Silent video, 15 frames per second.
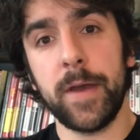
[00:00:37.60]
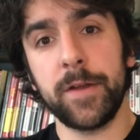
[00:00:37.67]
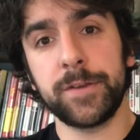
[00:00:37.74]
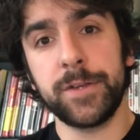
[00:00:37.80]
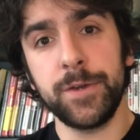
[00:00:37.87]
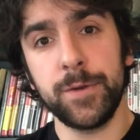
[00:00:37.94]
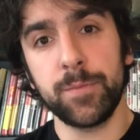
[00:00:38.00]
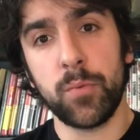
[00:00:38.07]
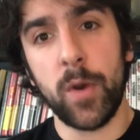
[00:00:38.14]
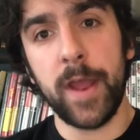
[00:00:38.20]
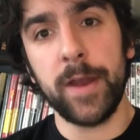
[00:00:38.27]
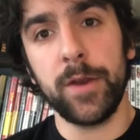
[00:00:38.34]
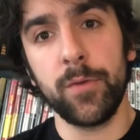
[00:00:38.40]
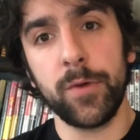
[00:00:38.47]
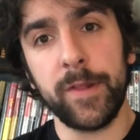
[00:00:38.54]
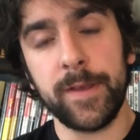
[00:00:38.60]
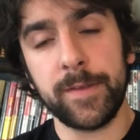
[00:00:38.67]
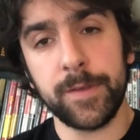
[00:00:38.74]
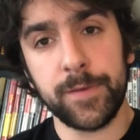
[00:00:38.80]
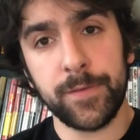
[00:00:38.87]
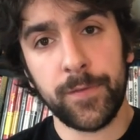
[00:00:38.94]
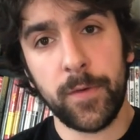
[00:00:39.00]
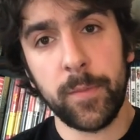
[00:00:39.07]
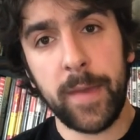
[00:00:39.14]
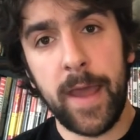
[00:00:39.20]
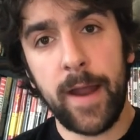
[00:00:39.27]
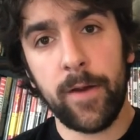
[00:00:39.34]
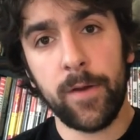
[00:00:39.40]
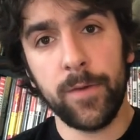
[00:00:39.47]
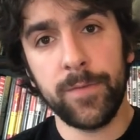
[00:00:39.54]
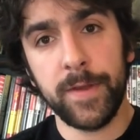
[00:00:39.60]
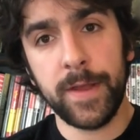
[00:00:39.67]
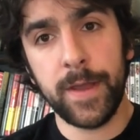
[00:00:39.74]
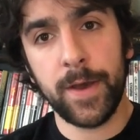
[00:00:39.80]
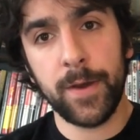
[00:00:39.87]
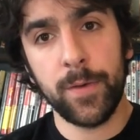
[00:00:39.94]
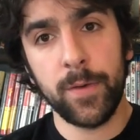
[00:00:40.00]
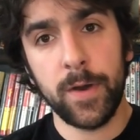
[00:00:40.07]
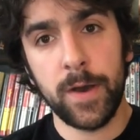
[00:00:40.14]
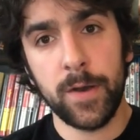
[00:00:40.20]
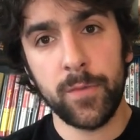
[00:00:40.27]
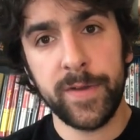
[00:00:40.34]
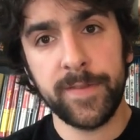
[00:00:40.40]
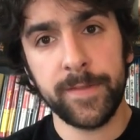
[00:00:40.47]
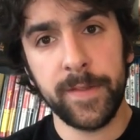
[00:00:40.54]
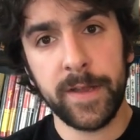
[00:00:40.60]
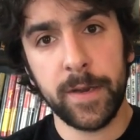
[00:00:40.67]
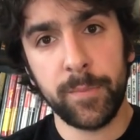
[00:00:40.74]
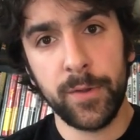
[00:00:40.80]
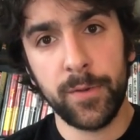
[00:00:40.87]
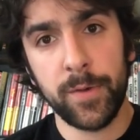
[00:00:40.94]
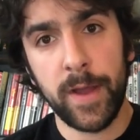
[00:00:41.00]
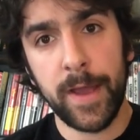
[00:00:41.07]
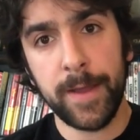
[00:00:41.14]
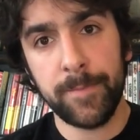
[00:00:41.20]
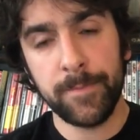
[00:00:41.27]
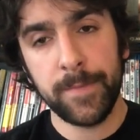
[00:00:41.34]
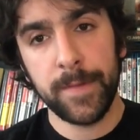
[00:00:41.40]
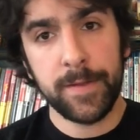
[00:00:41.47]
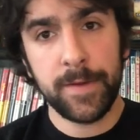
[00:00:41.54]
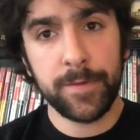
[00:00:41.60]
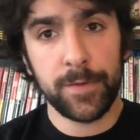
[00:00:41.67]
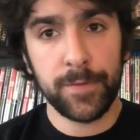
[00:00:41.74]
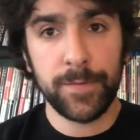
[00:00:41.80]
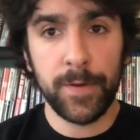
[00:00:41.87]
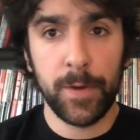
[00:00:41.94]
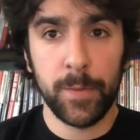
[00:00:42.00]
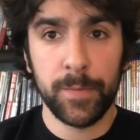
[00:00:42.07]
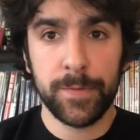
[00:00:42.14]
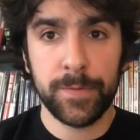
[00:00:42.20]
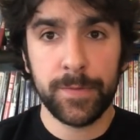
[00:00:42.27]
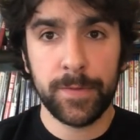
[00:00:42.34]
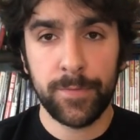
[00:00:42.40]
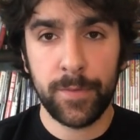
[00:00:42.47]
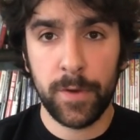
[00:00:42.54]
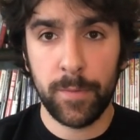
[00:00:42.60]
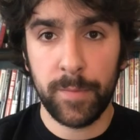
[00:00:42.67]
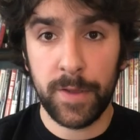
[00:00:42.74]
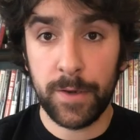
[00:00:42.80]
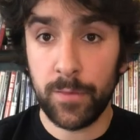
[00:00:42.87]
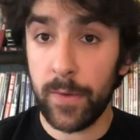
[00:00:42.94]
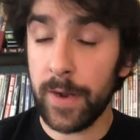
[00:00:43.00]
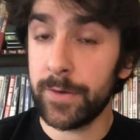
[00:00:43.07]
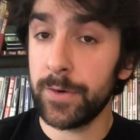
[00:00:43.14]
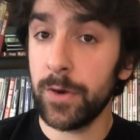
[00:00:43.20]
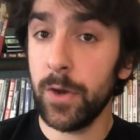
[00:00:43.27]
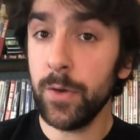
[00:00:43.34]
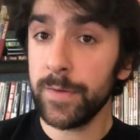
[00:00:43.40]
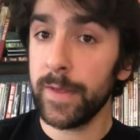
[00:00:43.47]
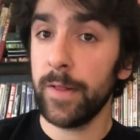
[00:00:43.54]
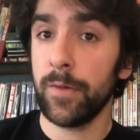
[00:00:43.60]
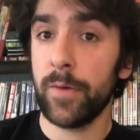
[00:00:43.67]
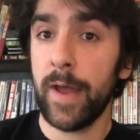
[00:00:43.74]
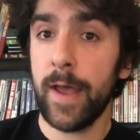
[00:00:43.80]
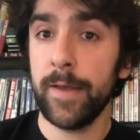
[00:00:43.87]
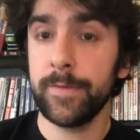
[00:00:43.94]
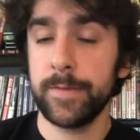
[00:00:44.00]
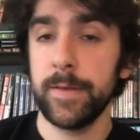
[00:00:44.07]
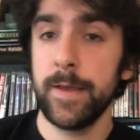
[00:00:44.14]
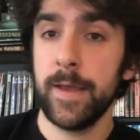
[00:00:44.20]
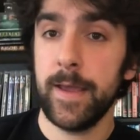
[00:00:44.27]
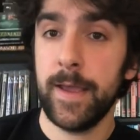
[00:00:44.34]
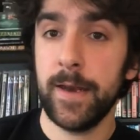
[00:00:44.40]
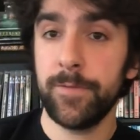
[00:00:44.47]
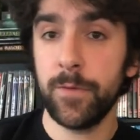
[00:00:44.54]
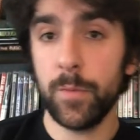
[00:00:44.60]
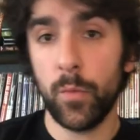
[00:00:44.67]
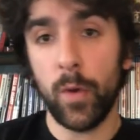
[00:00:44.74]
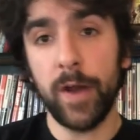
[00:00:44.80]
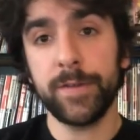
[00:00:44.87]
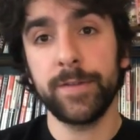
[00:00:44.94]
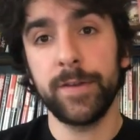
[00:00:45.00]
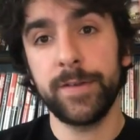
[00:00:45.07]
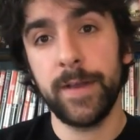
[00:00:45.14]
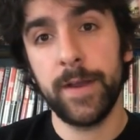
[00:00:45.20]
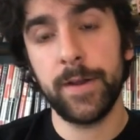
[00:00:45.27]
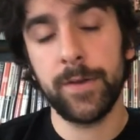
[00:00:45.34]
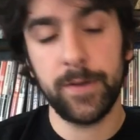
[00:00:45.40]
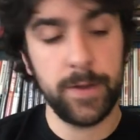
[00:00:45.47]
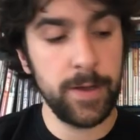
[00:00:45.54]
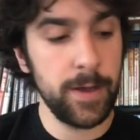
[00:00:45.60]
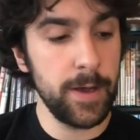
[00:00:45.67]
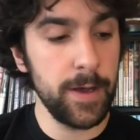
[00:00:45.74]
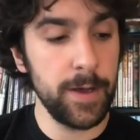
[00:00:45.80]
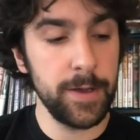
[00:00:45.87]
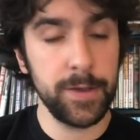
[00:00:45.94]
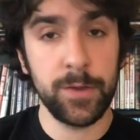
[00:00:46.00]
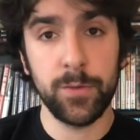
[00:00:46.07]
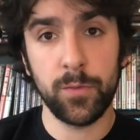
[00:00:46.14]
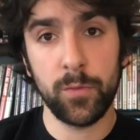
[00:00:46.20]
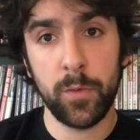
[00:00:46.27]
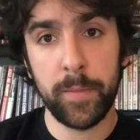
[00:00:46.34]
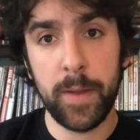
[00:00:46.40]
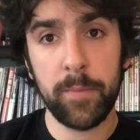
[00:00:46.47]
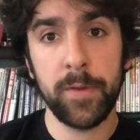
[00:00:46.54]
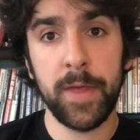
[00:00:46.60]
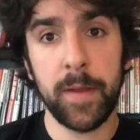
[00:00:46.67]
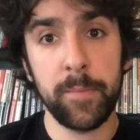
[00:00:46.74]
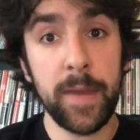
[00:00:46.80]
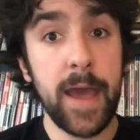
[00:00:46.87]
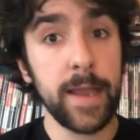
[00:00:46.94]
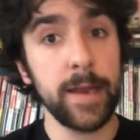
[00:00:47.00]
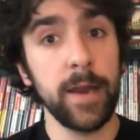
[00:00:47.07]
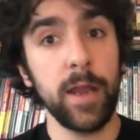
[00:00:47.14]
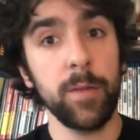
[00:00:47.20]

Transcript: about two brand new releases from Arrow Video, recently to Blu-ray. These are films from the director Jose Larraz, and if you've been watching the channel, you'll remember that back in